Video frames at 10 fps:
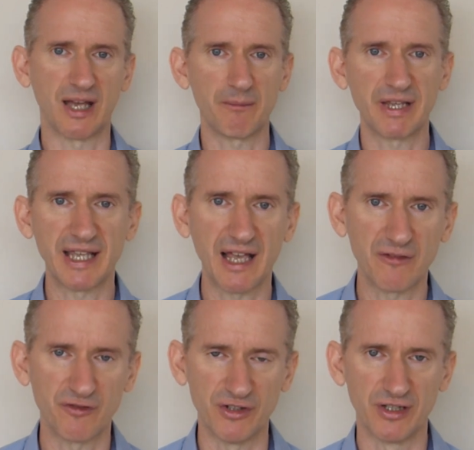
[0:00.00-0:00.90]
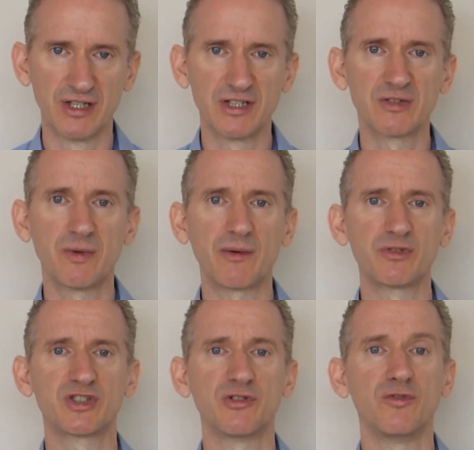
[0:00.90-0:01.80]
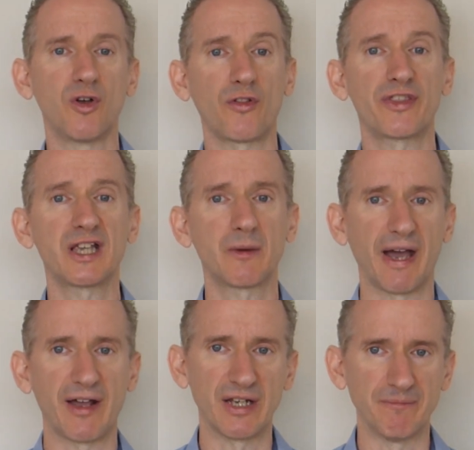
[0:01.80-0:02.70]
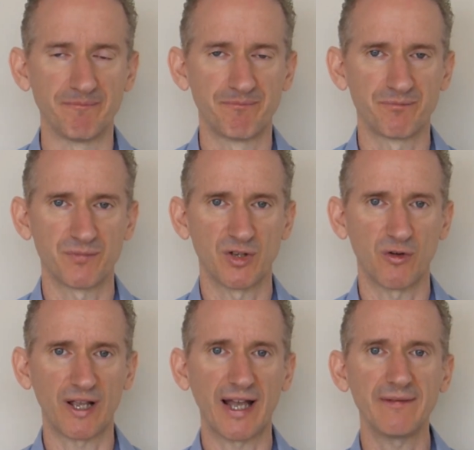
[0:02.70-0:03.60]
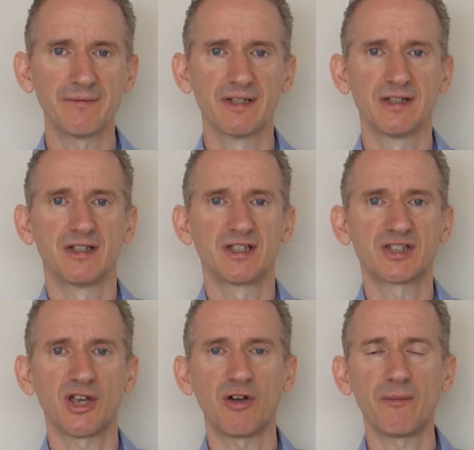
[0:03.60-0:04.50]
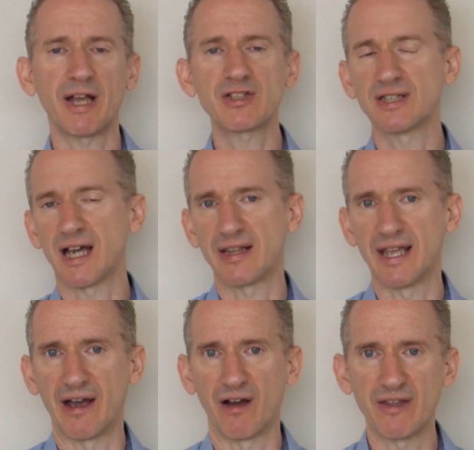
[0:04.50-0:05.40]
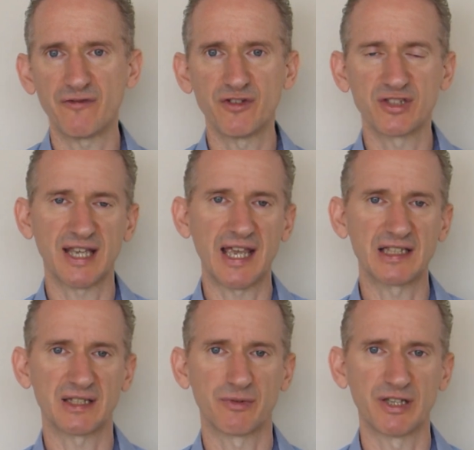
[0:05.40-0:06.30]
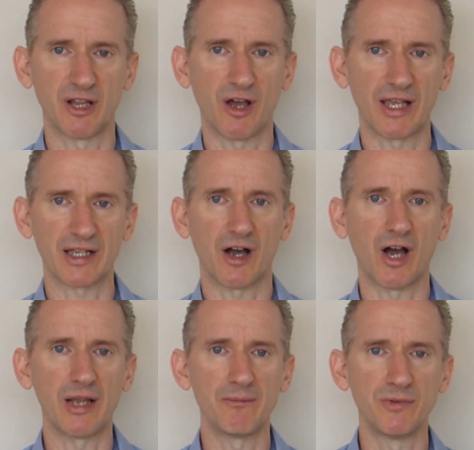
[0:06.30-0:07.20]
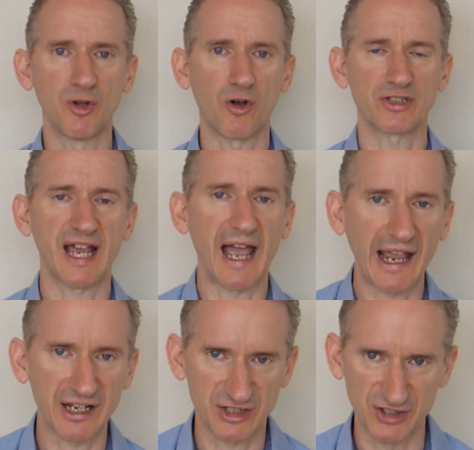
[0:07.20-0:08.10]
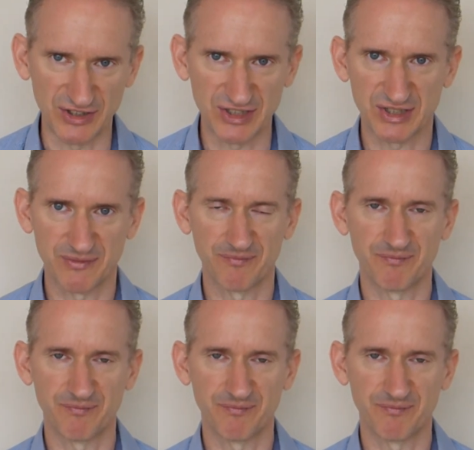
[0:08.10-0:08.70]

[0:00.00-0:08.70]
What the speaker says: that pink elephant to be able to not think about it. Okay, so imagine that now if you're saying something like, I'm not anxious.